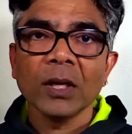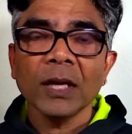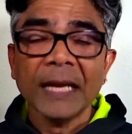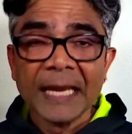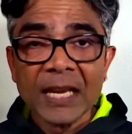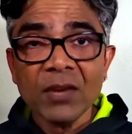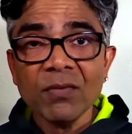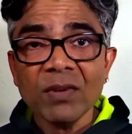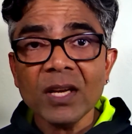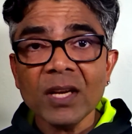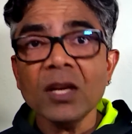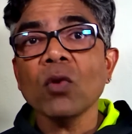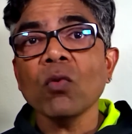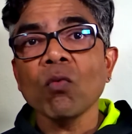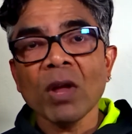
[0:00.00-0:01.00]
Even
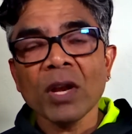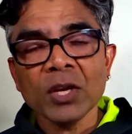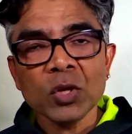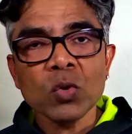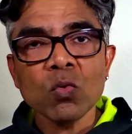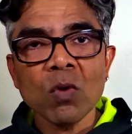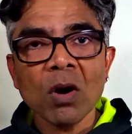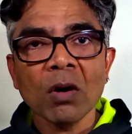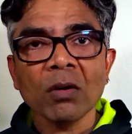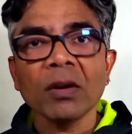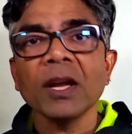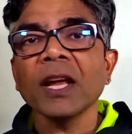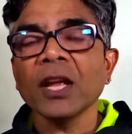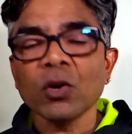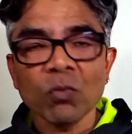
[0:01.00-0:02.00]
when you are
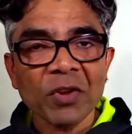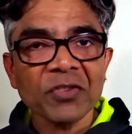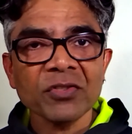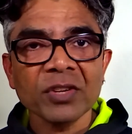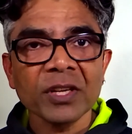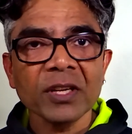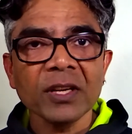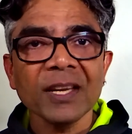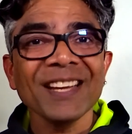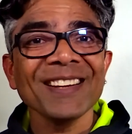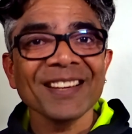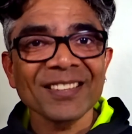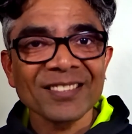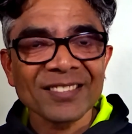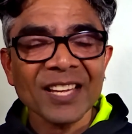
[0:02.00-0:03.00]
investing in a
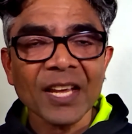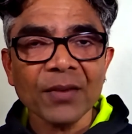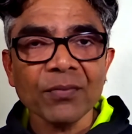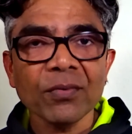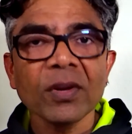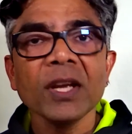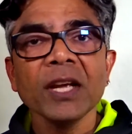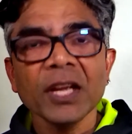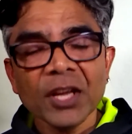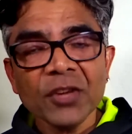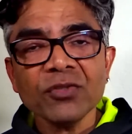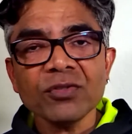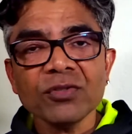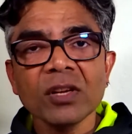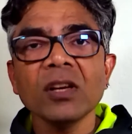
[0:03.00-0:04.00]
SAFE,
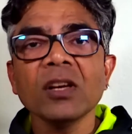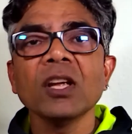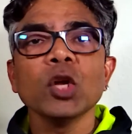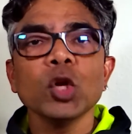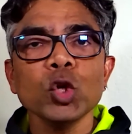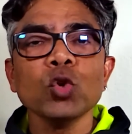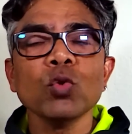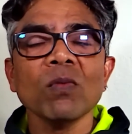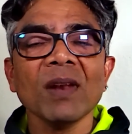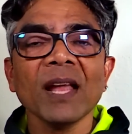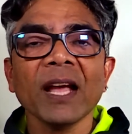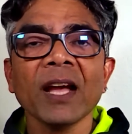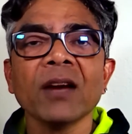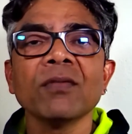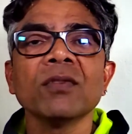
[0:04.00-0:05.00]
still you will
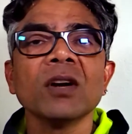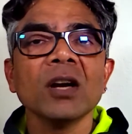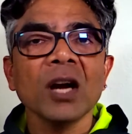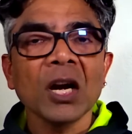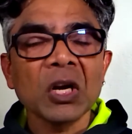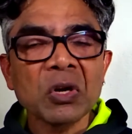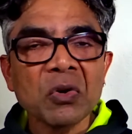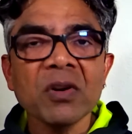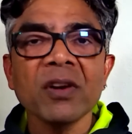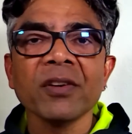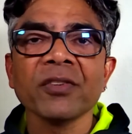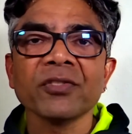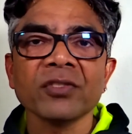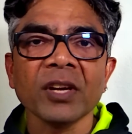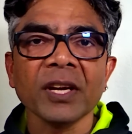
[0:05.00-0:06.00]
have a good
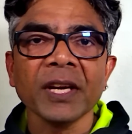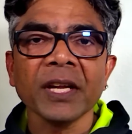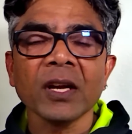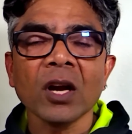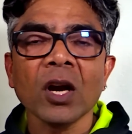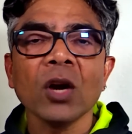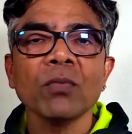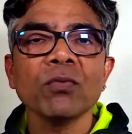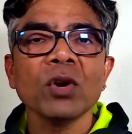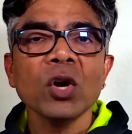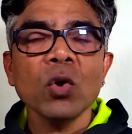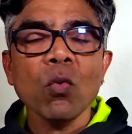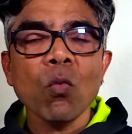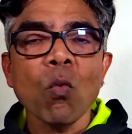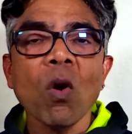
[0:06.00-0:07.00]
understanding of
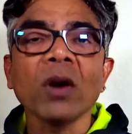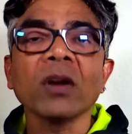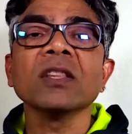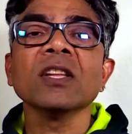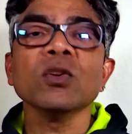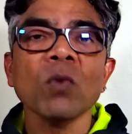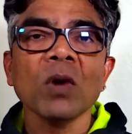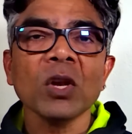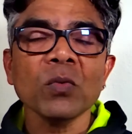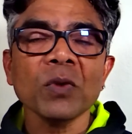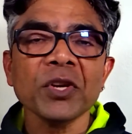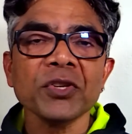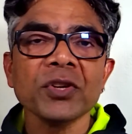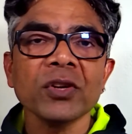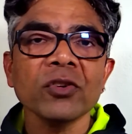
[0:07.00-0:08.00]
what the
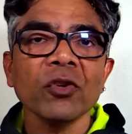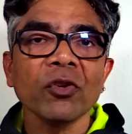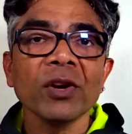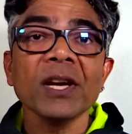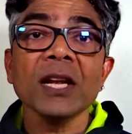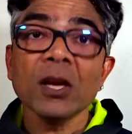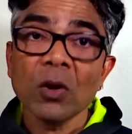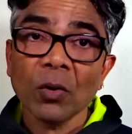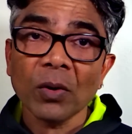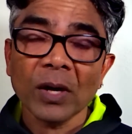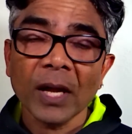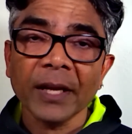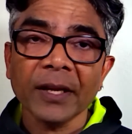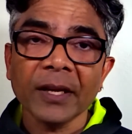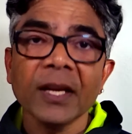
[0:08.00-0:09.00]
valuation really look like.
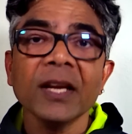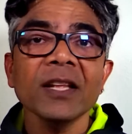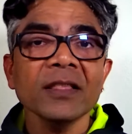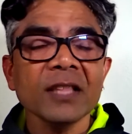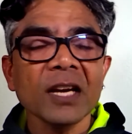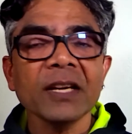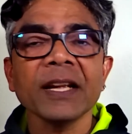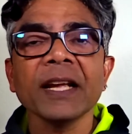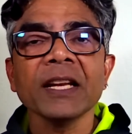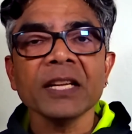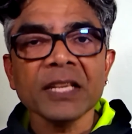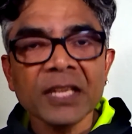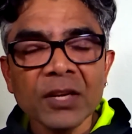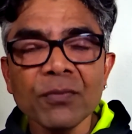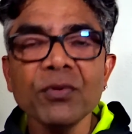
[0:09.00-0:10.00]
That can
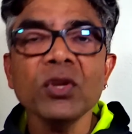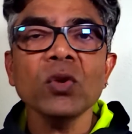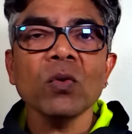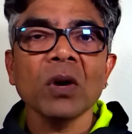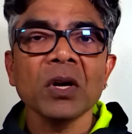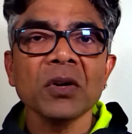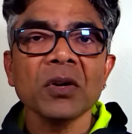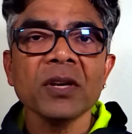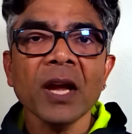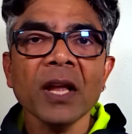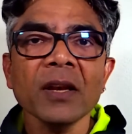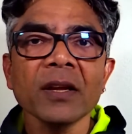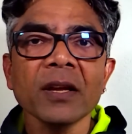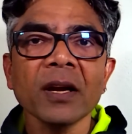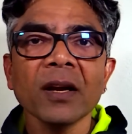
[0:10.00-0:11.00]
give you a good
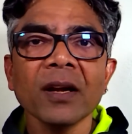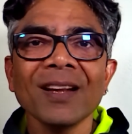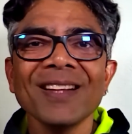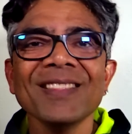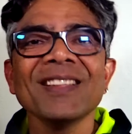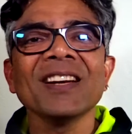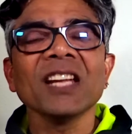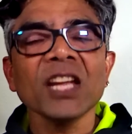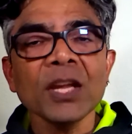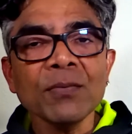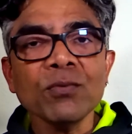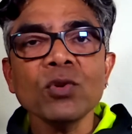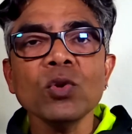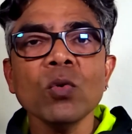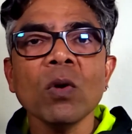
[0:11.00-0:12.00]
idea that
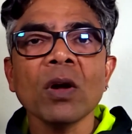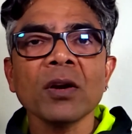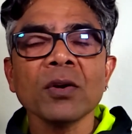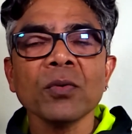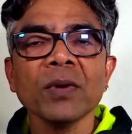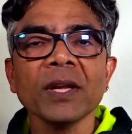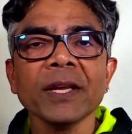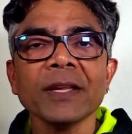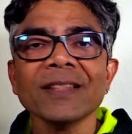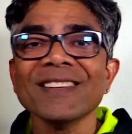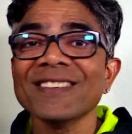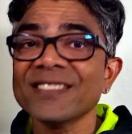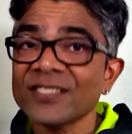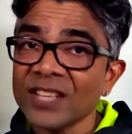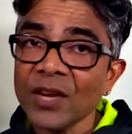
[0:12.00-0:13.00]
if you are doing the
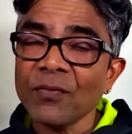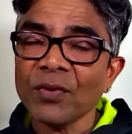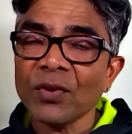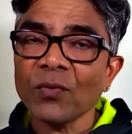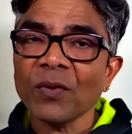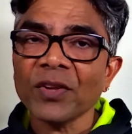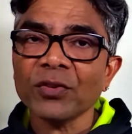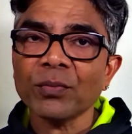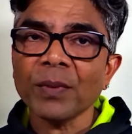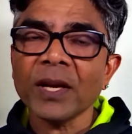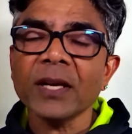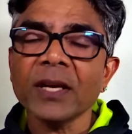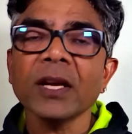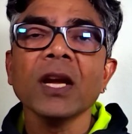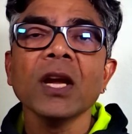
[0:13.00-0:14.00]
SAFE investment,
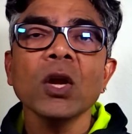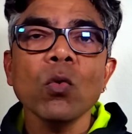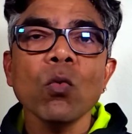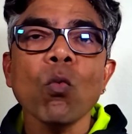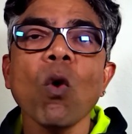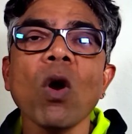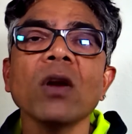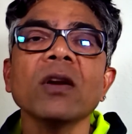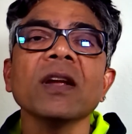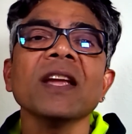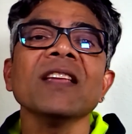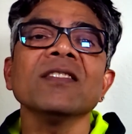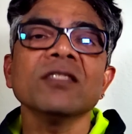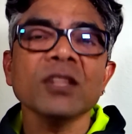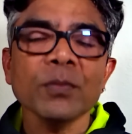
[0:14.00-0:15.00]
what is
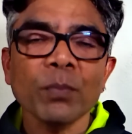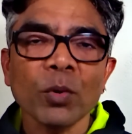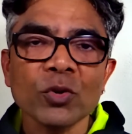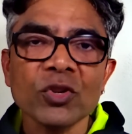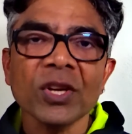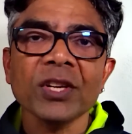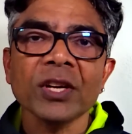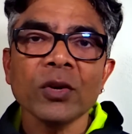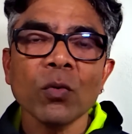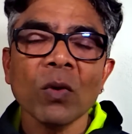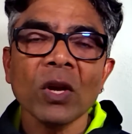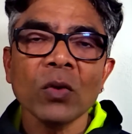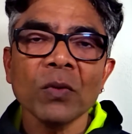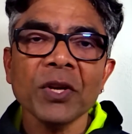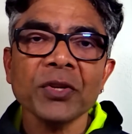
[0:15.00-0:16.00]
the projected
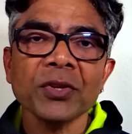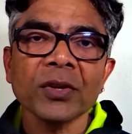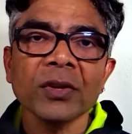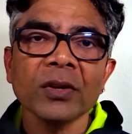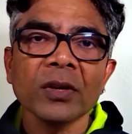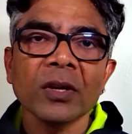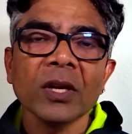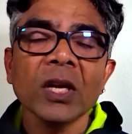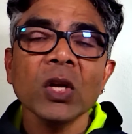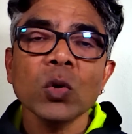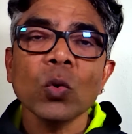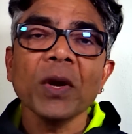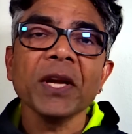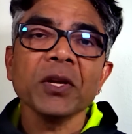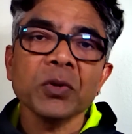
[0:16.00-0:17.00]
valuation
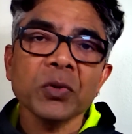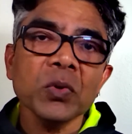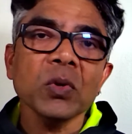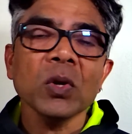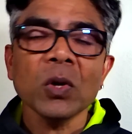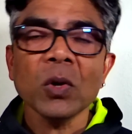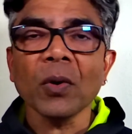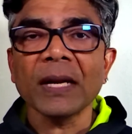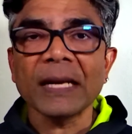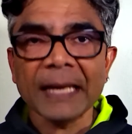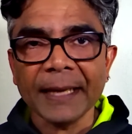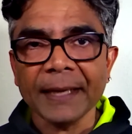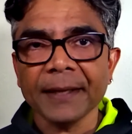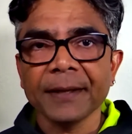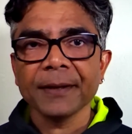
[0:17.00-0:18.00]
going to look like.